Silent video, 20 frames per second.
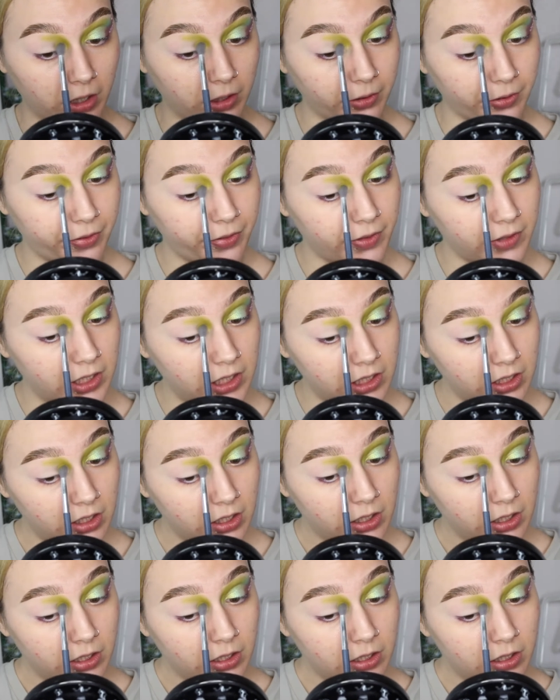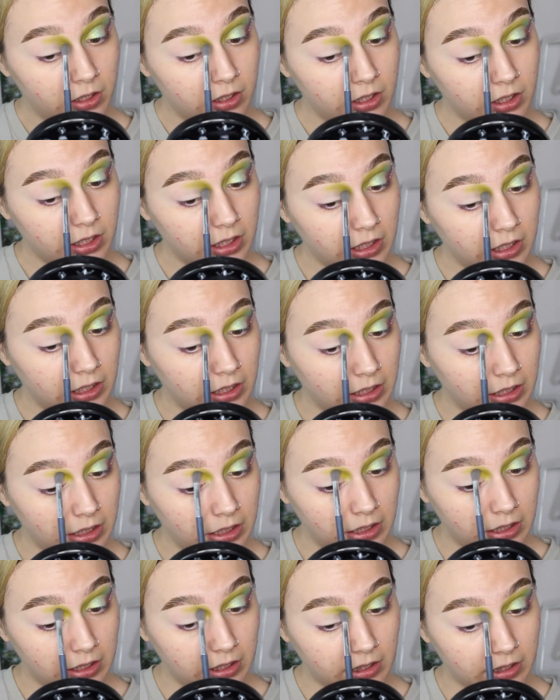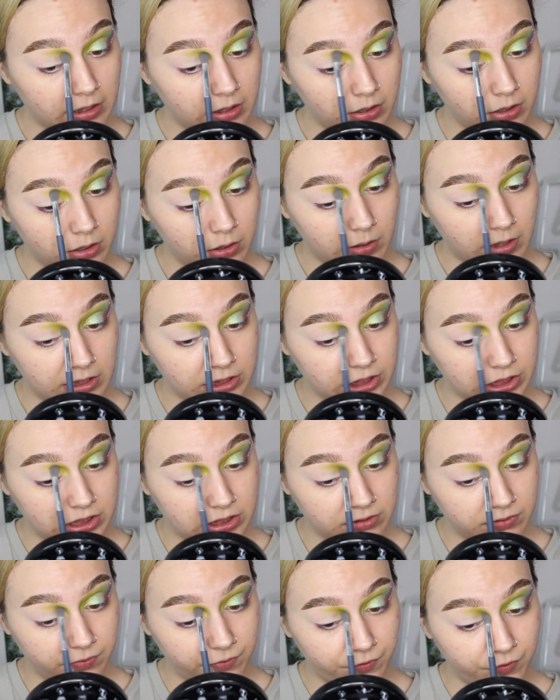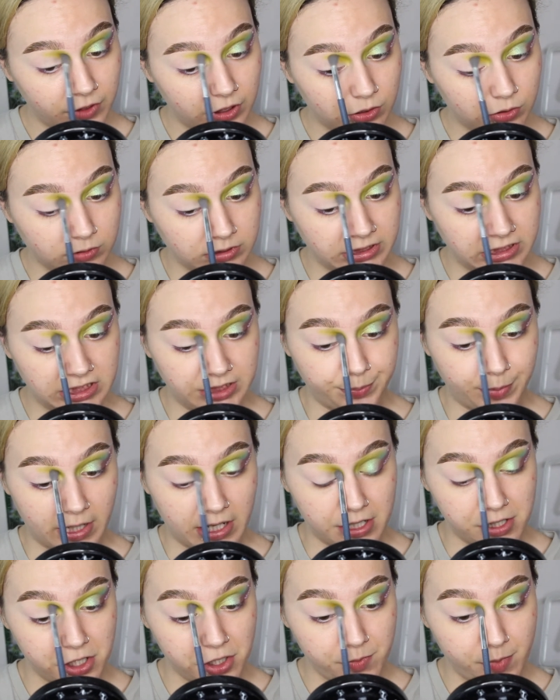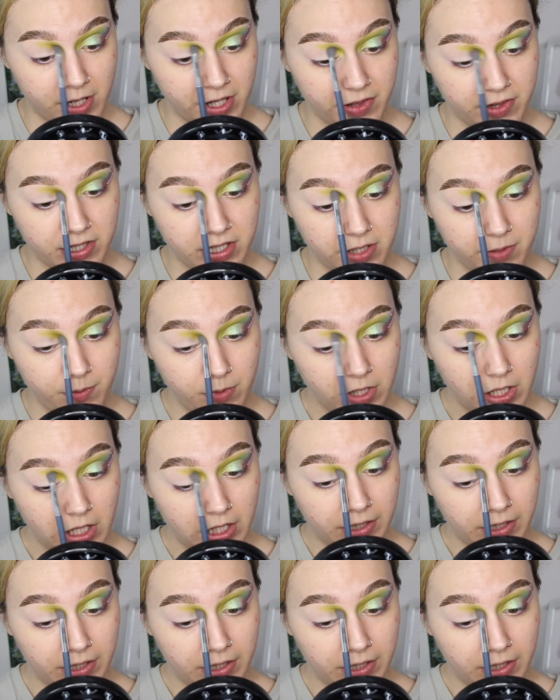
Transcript: earthy, and I don't know, I just feel inspired by them.